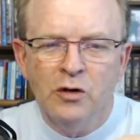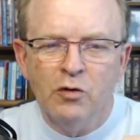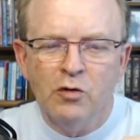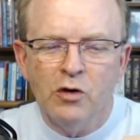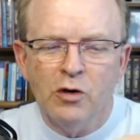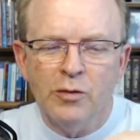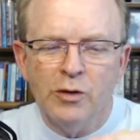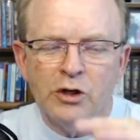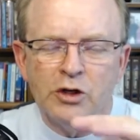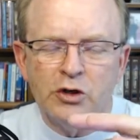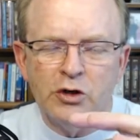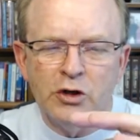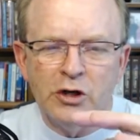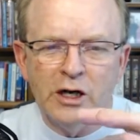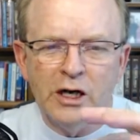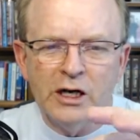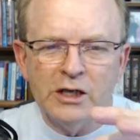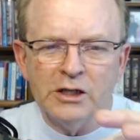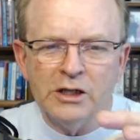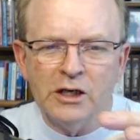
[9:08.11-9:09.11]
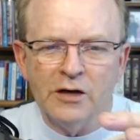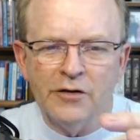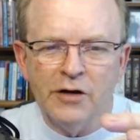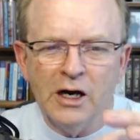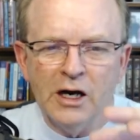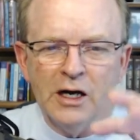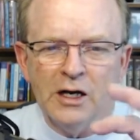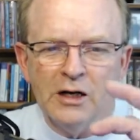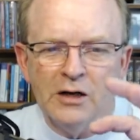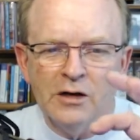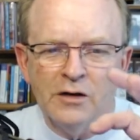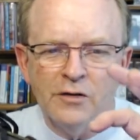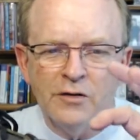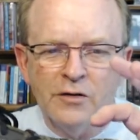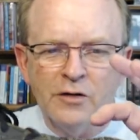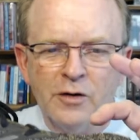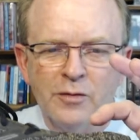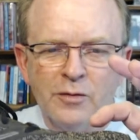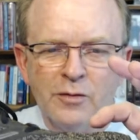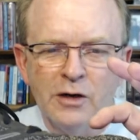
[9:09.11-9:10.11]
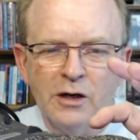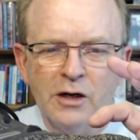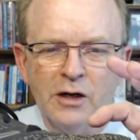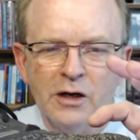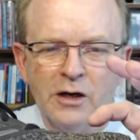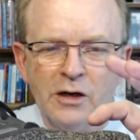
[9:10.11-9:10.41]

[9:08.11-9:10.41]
we'll make sure it has enough height from